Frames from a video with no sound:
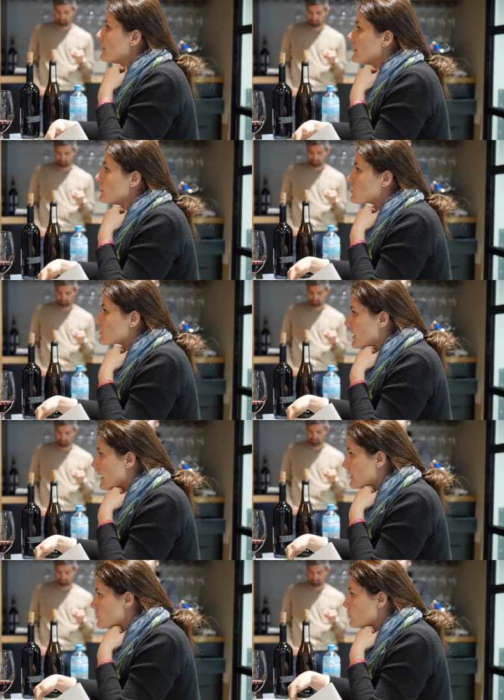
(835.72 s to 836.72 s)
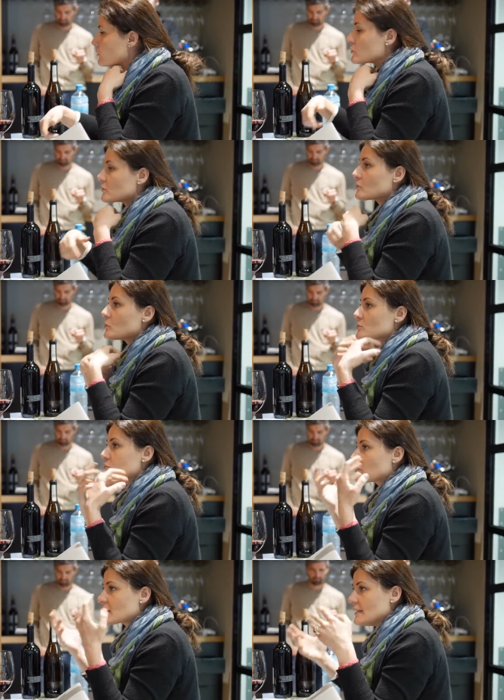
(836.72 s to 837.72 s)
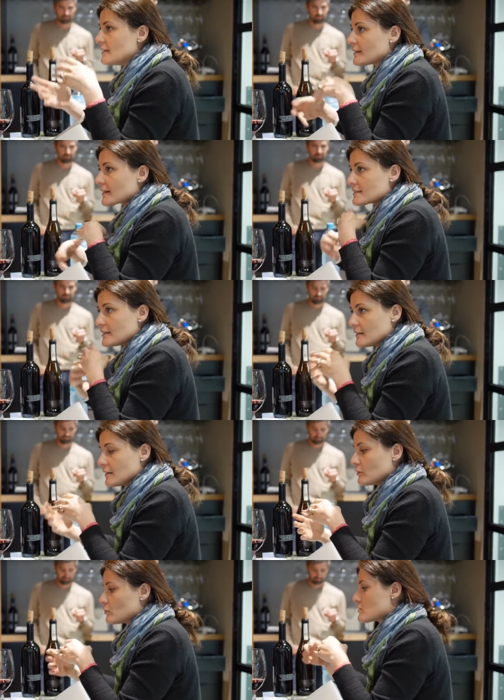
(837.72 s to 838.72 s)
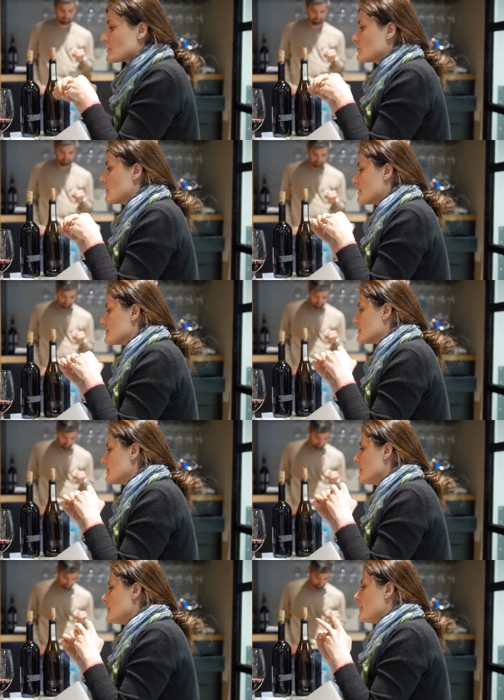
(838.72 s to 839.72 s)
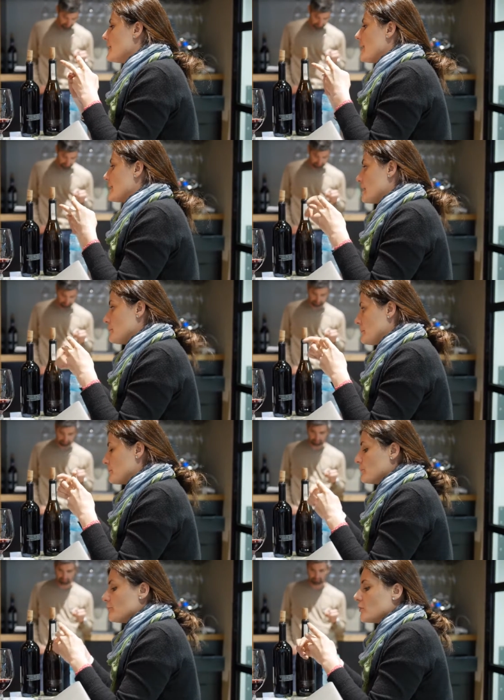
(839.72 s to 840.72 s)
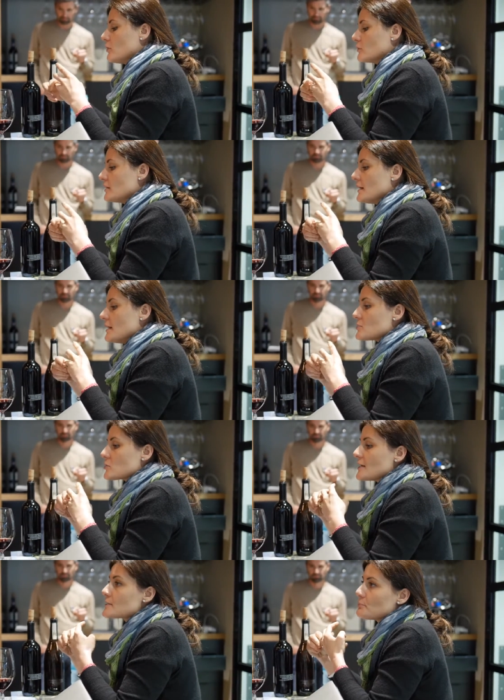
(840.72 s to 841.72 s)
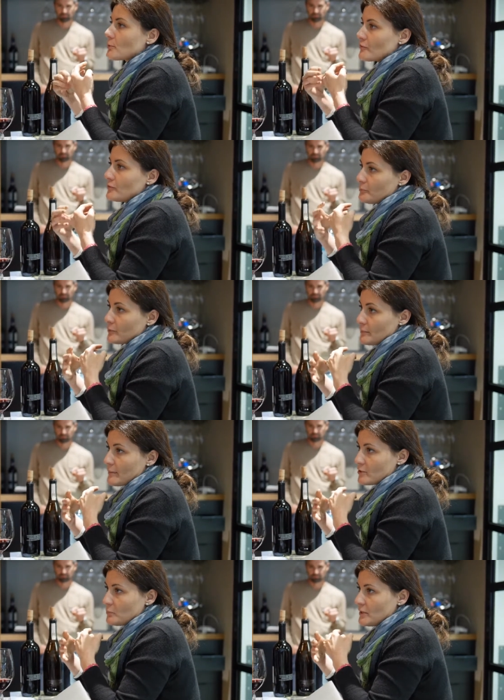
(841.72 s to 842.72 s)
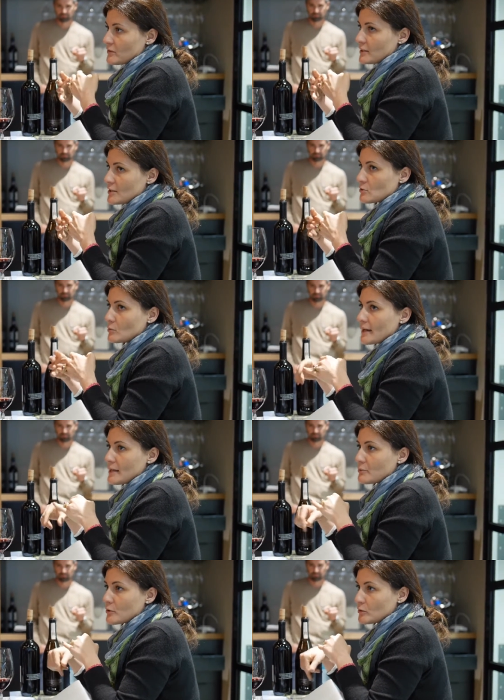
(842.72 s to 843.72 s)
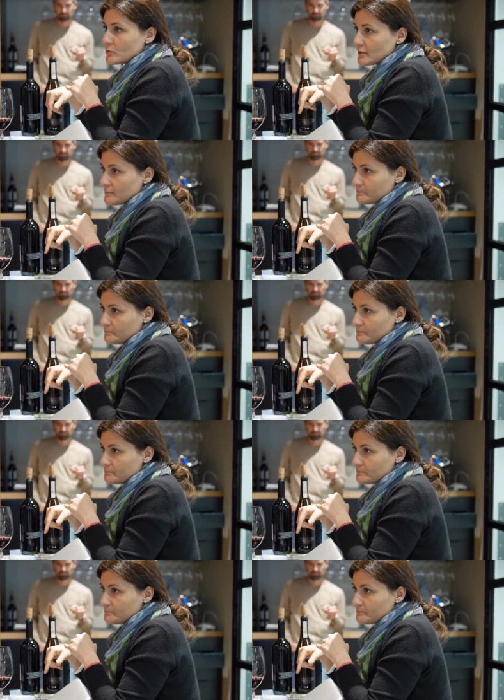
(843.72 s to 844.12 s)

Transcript: in Toscana. So also there was more interest in, in Toscan wines, and then people followed. So that's, in my opinion, the reason why abroad